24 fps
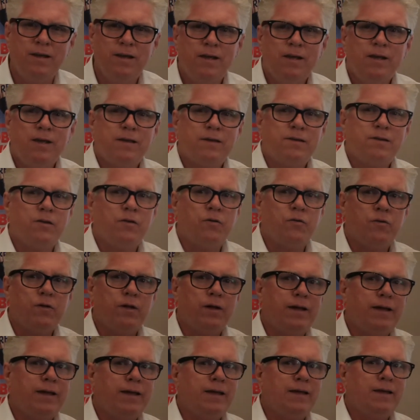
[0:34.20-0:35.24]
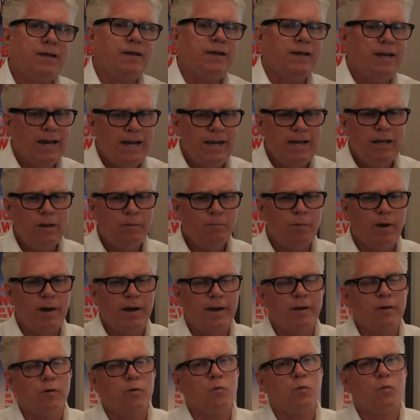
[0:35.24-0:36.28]
So a Canadian
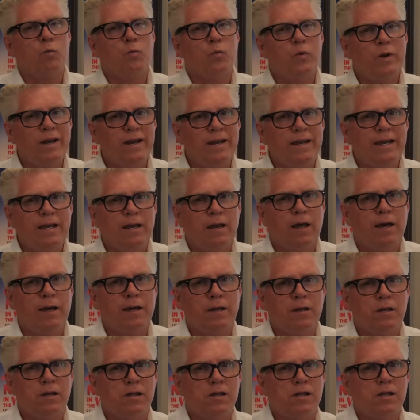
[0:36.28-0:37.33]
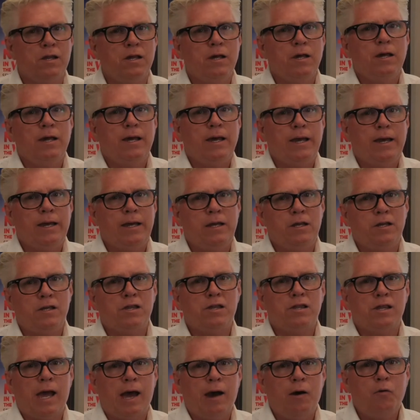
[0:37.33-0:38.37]
buyer really likes a
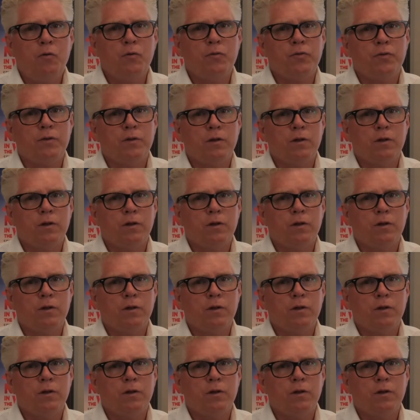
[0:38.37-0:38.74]
south